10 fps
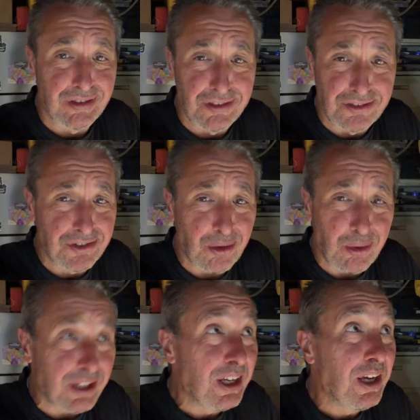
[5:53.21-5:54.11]
So
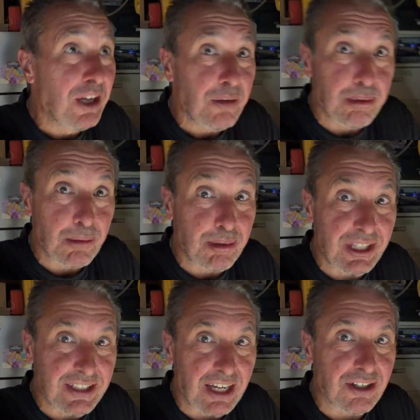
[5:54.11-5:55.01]
you put a
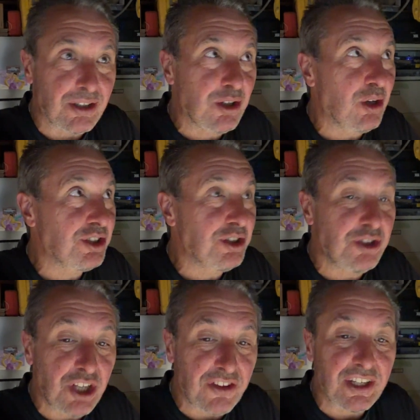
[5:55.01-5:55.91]
plate down. It'll cost you
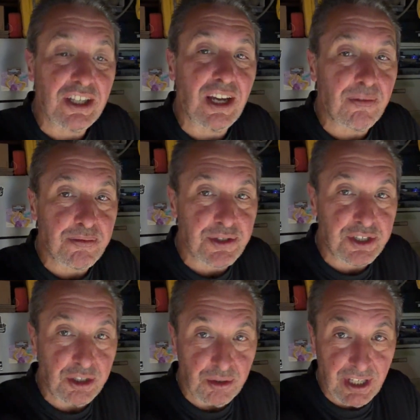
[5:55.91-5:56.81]
nothing. You have
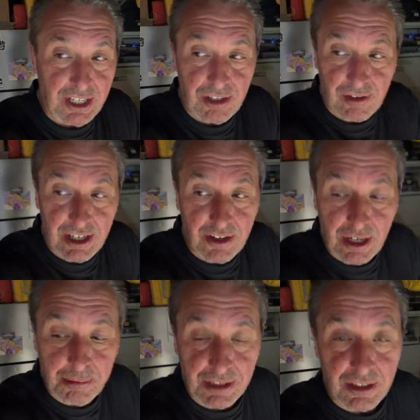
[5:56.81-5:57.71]
steel laying around. I
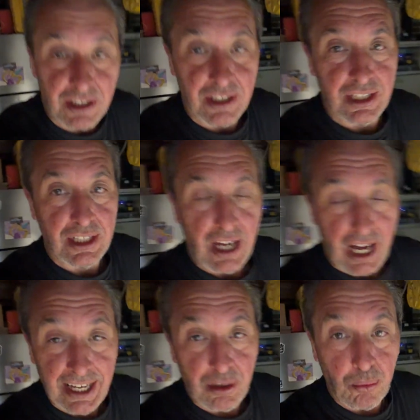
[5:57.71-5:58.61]
mean,
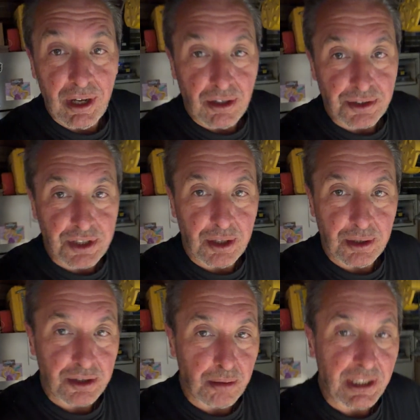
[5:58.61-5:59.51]
I can weld, so
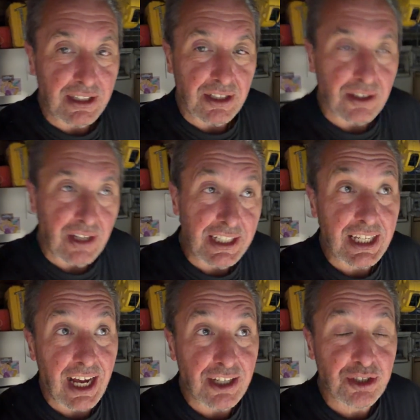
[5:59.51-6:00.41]
it's no big deal. And the
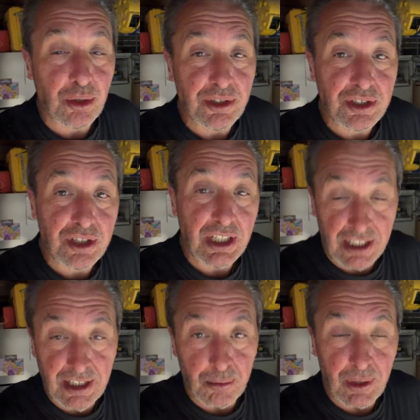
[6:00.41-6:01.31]
guy I sold this to,
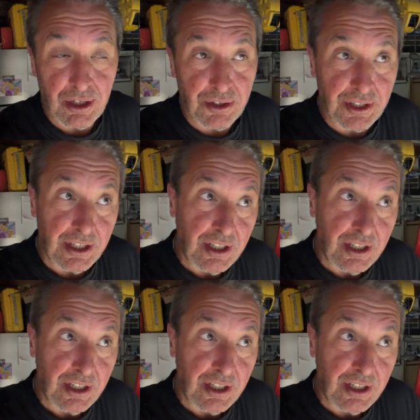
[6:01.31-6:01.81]
he can weld.